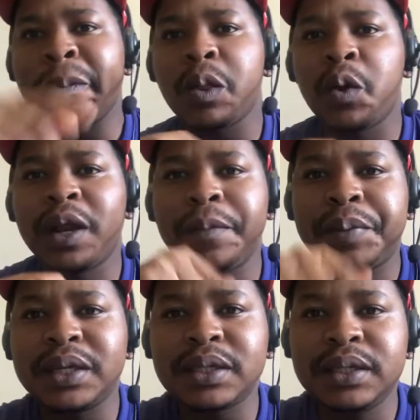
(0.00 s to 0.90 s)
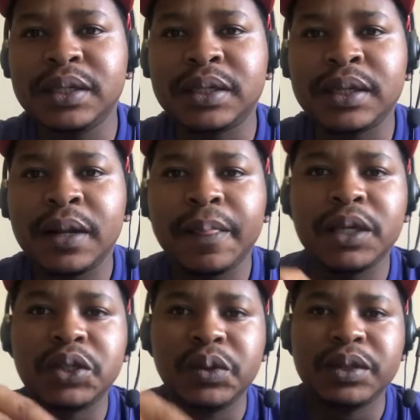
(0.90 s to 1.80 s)
or that person
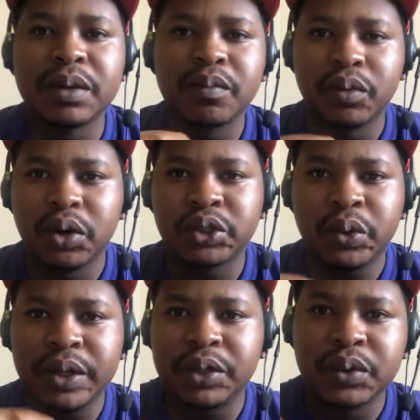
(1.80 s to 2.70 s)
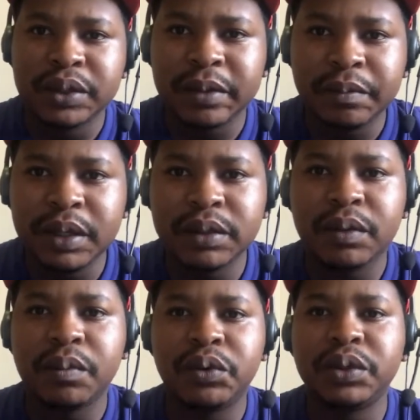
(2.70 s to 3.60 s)
is using mocho, is using
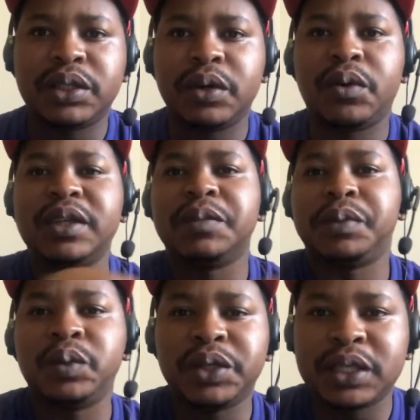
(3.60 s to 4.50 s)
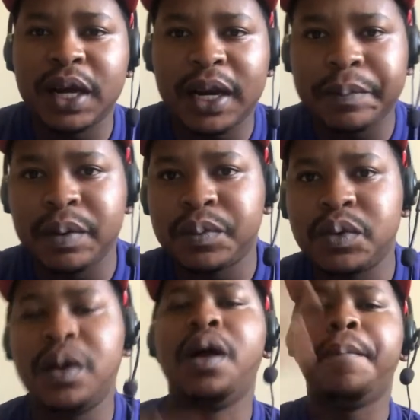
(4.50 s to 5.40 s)
muti, or is bewitching other
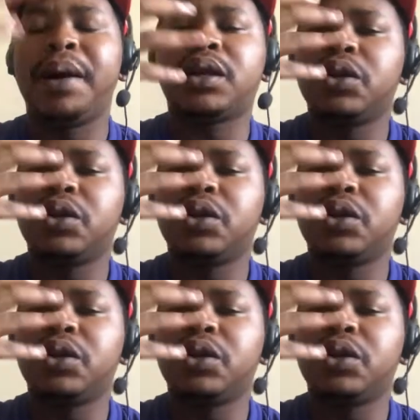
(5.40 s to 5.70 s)
people. But